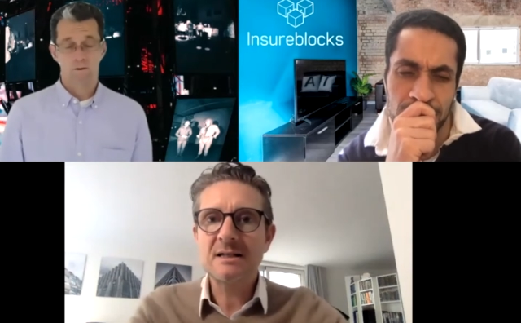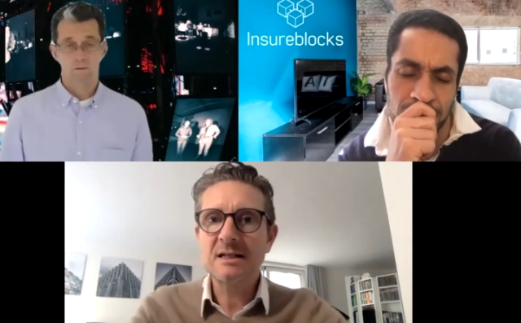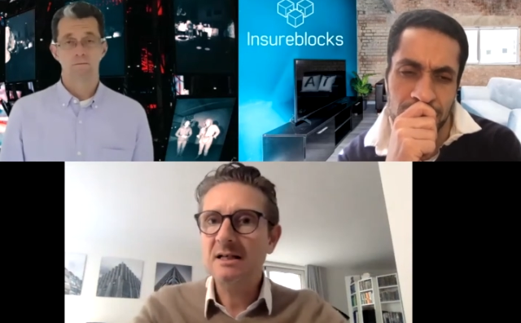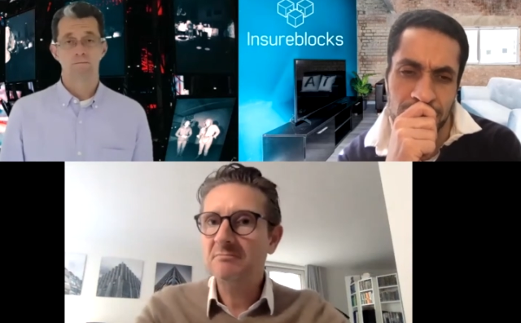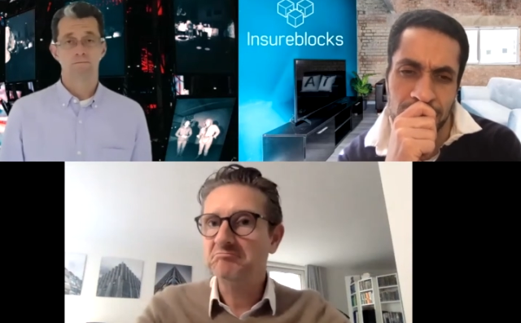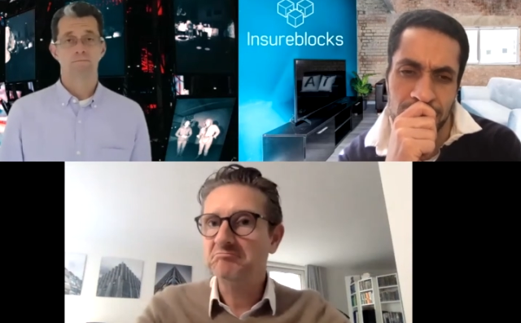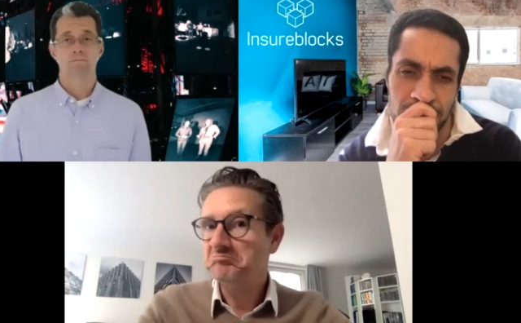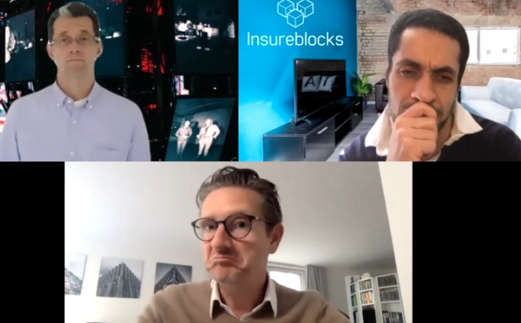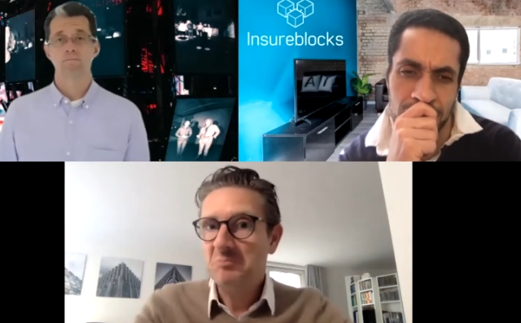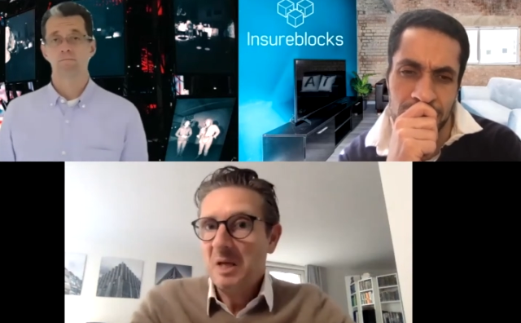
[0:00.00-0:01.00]
Speaker 1: um,
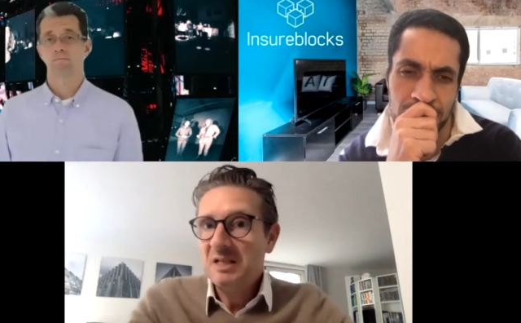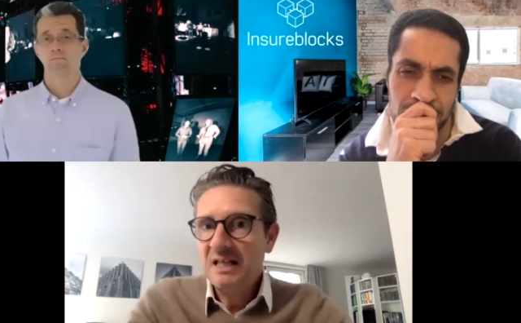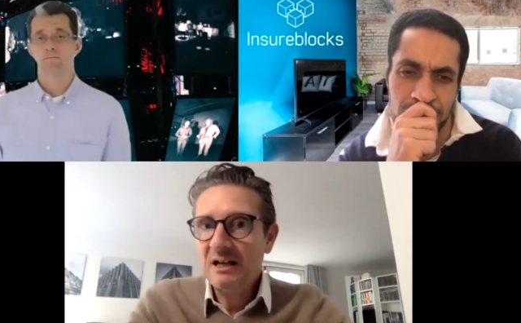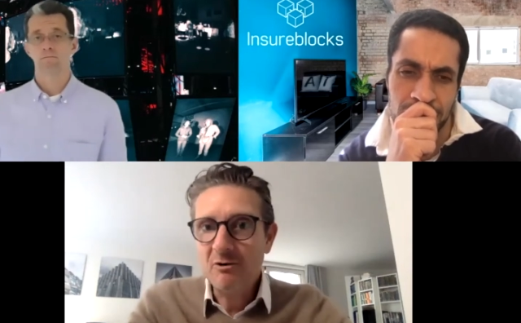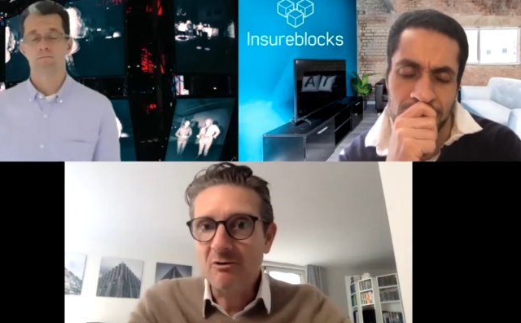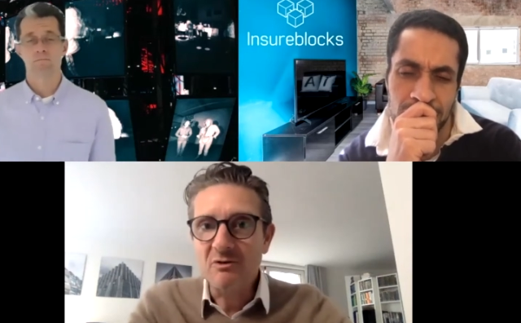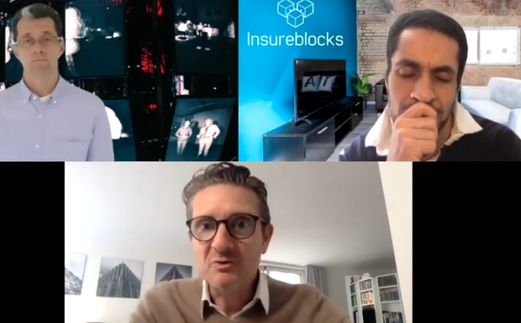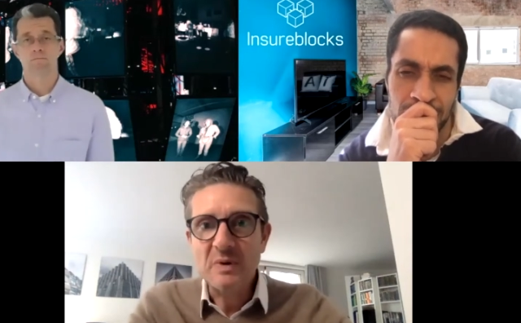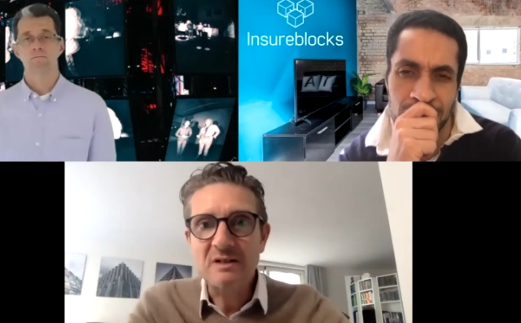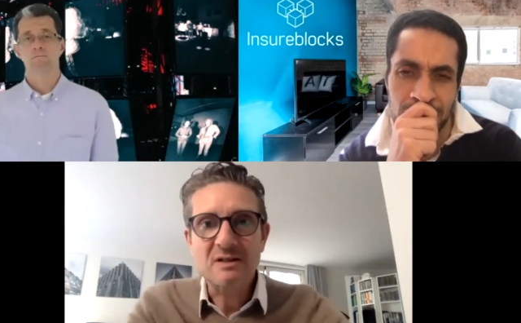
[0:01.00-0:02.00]
is that a growth
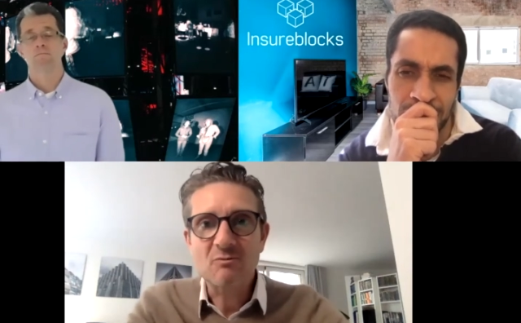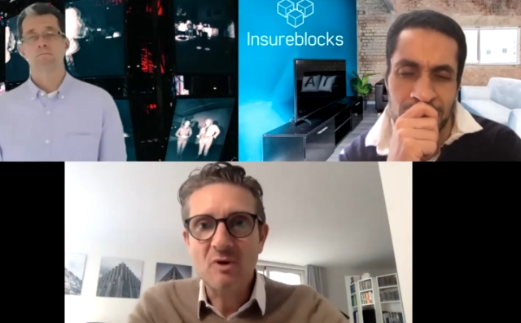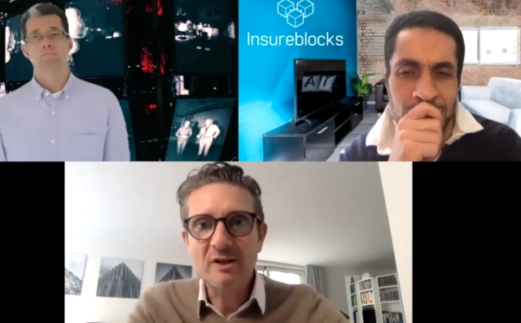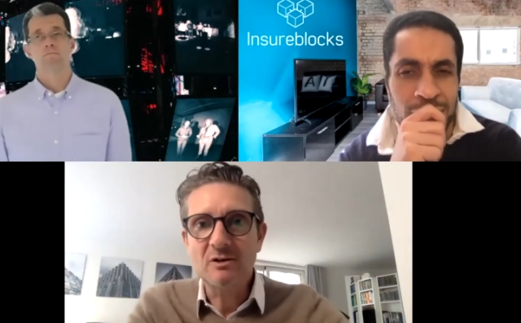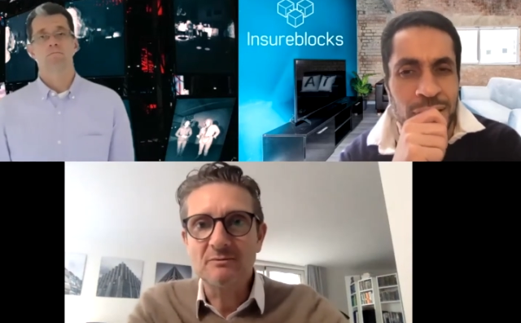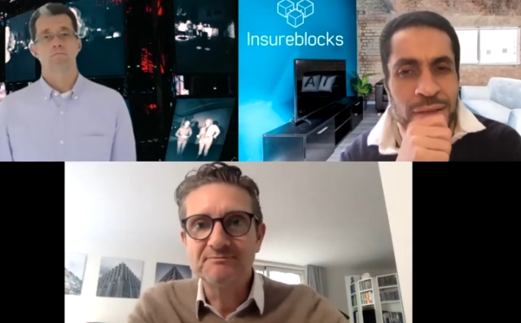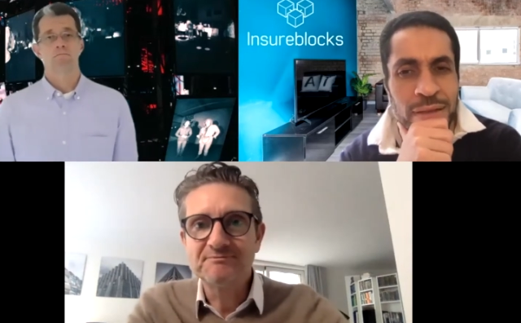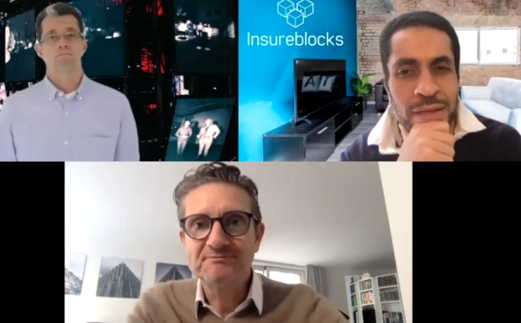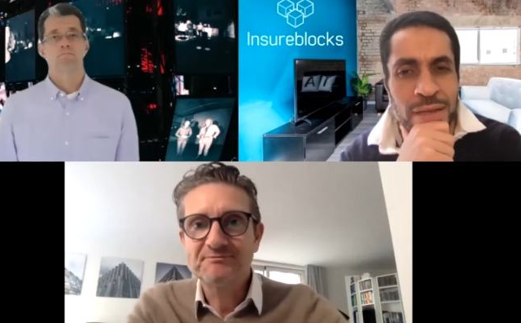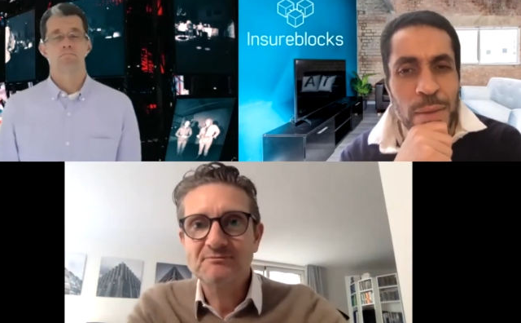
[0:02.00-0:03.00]
space? Why not?
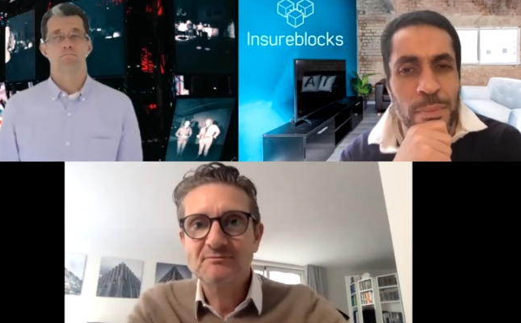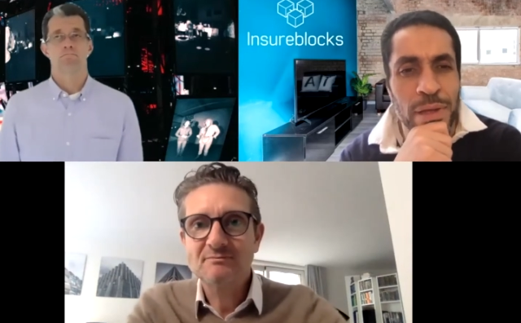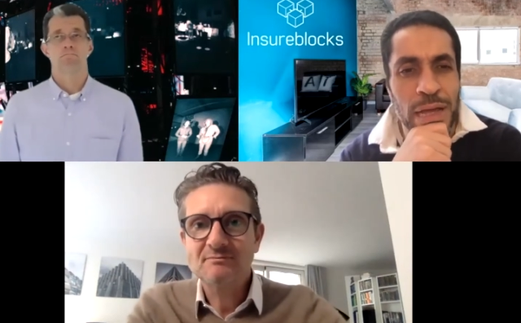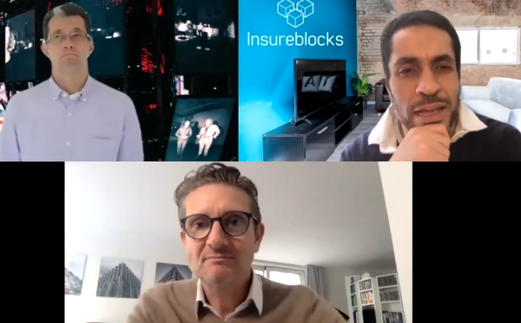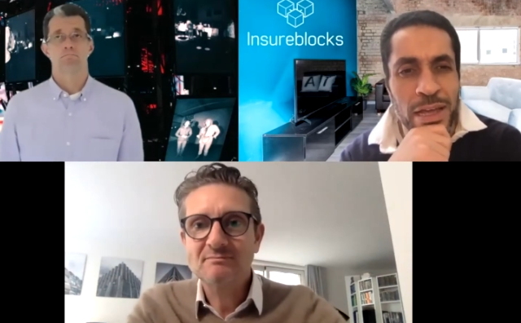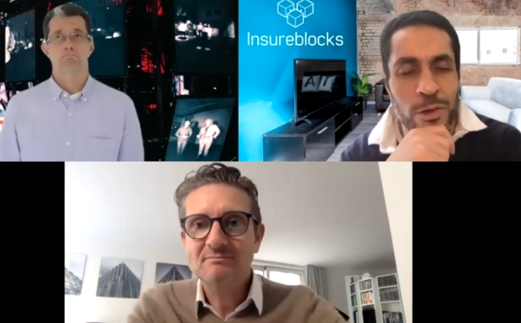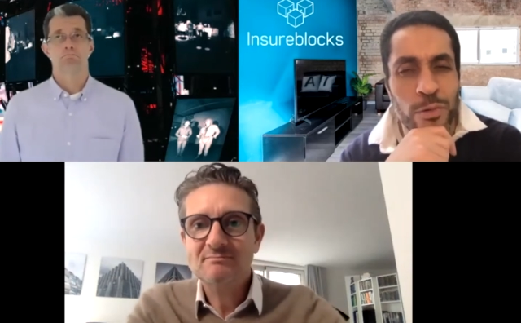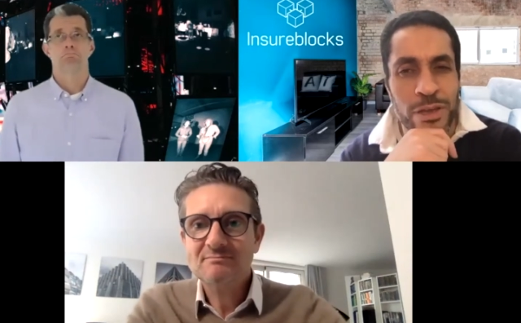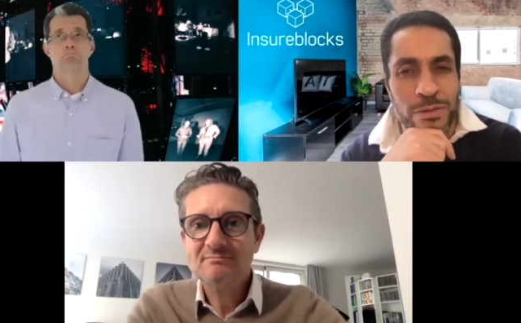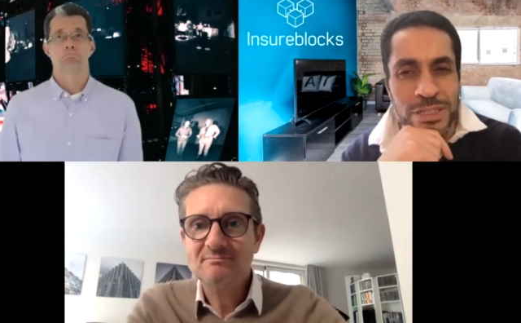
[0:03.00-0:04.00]
Speaker 2: But I got a
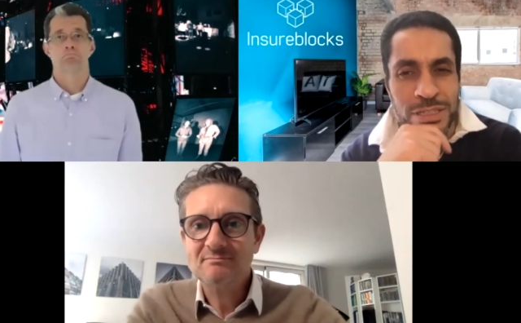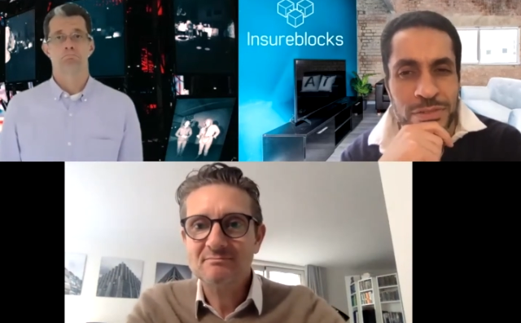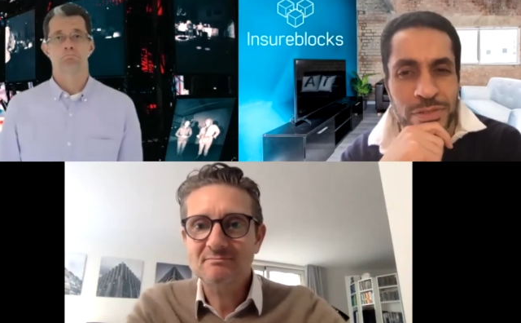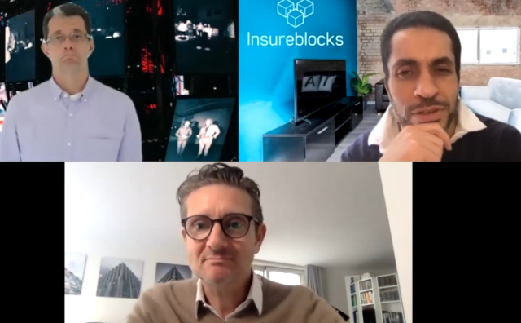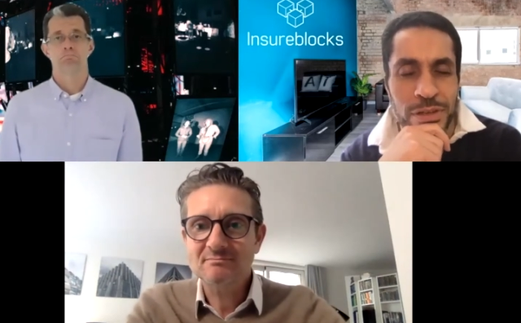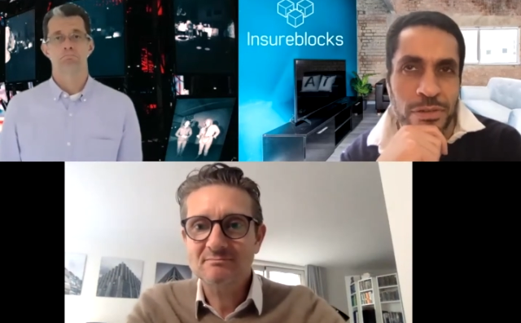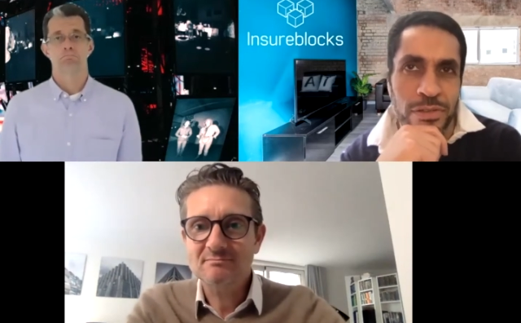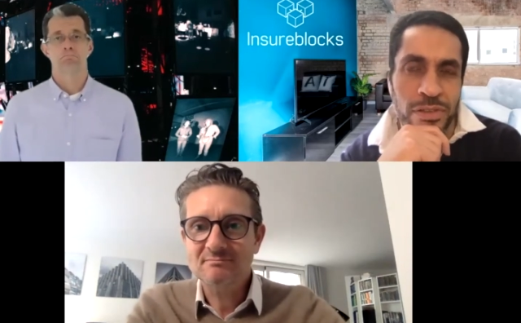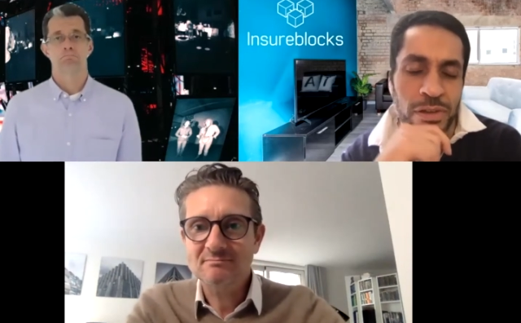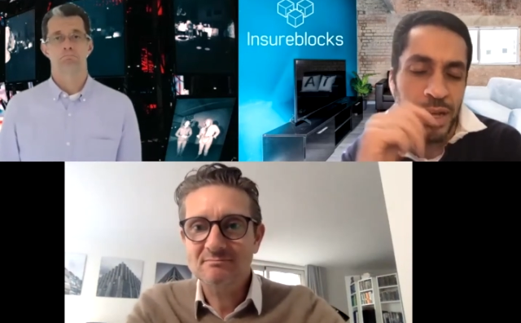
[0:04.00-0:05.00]
quick question for you.
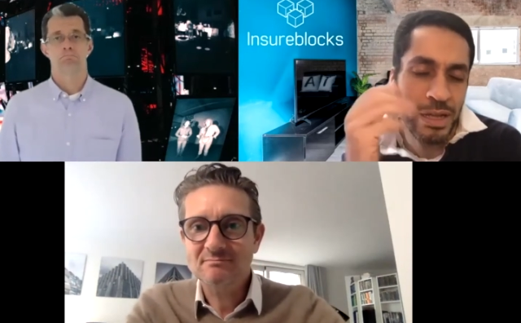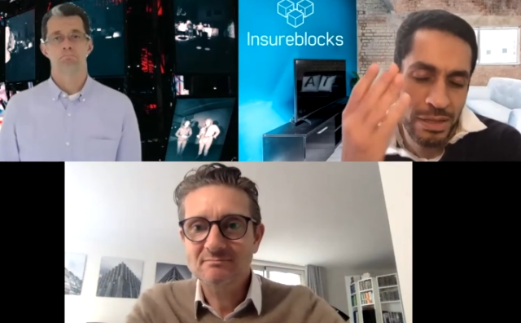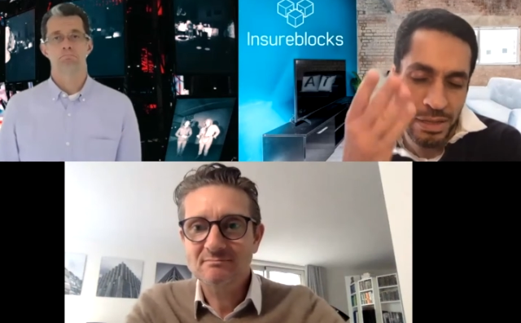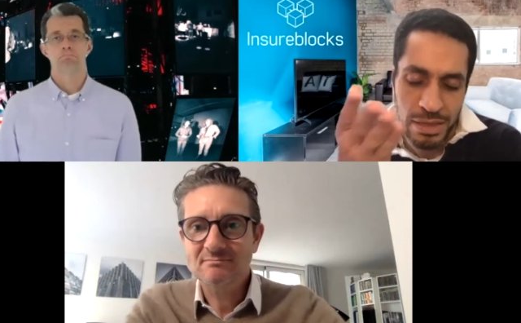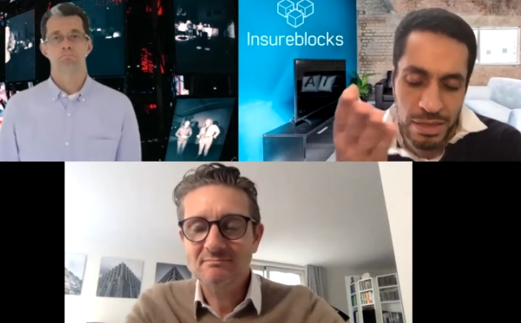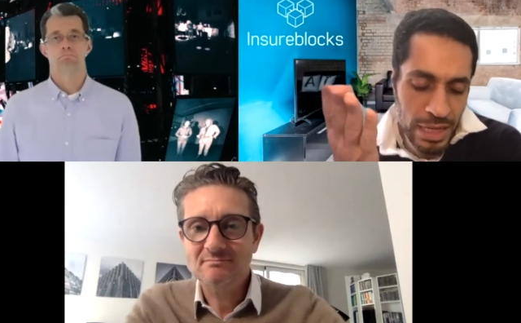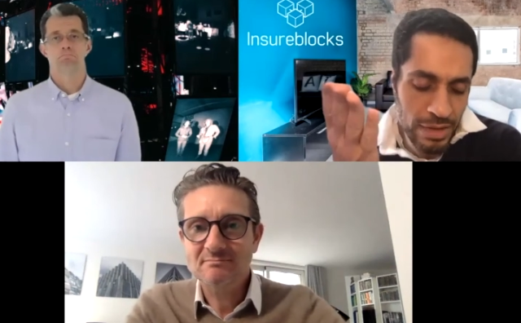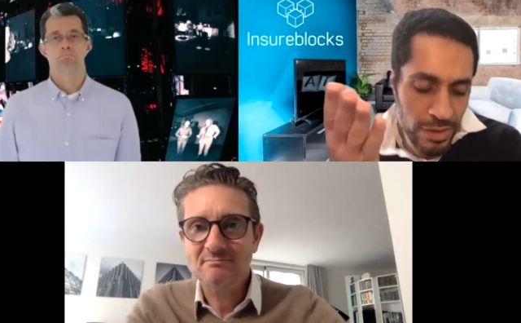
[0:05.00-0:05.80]
So let's say